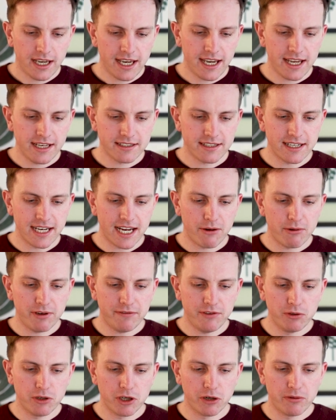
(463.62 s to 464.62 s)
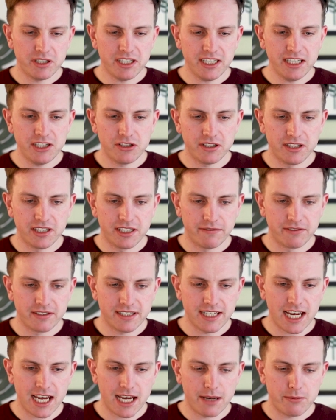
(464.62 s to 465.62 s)
And now if you go into each of the
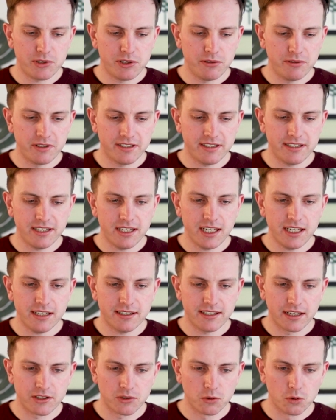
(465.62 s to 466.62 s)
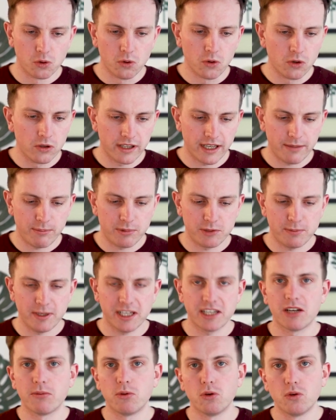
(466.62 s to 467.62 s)
different tabs, you can see it says All, that's
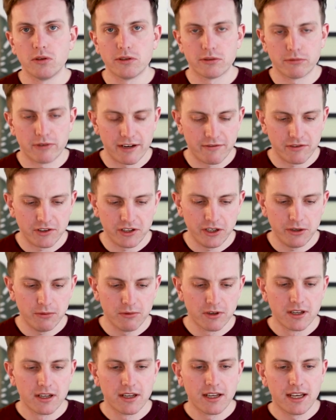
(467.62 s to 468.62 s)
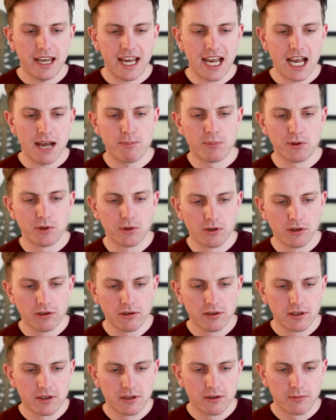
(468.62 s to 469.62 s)
picking up all the revenue.
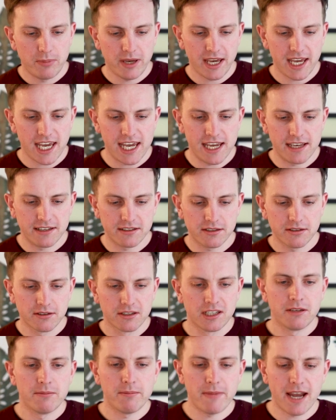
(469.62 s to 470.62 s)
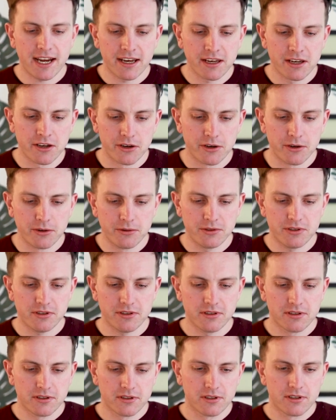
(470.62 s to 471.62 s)
Apple, Pears,
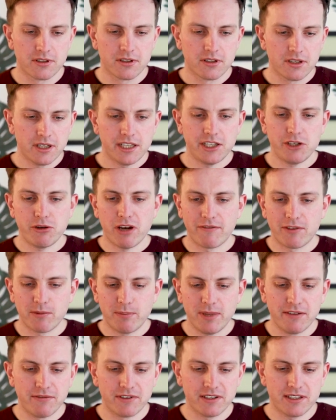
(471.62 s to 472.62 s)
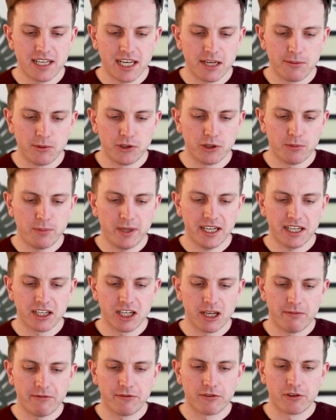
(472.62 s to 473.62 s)
Mangoes, and you have the pivot table you're
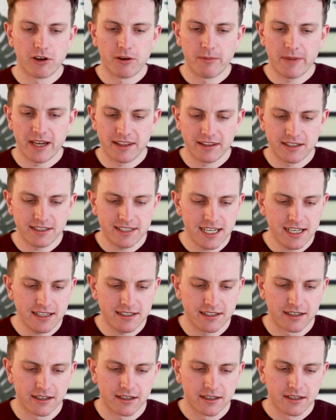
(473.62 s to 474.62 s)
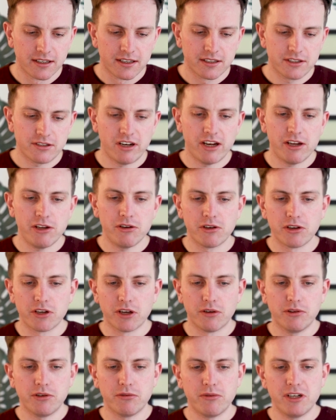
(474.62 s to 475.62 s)
picking up from and the data. So now you can
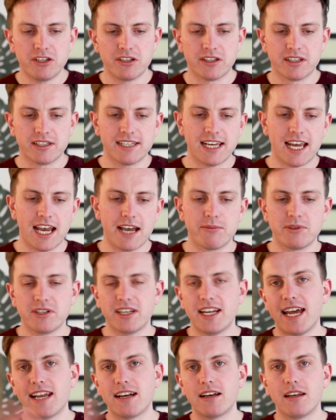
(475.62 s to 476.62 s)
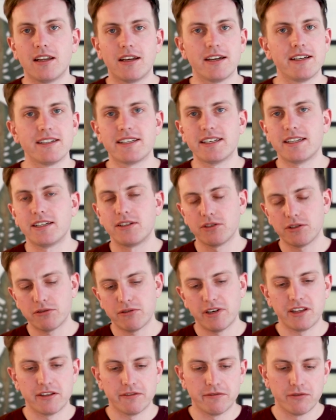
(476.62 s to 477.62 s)
go through each of the tabs and analyze it and
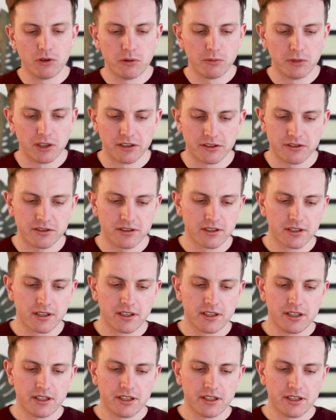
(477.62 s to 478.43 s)
create the formulas.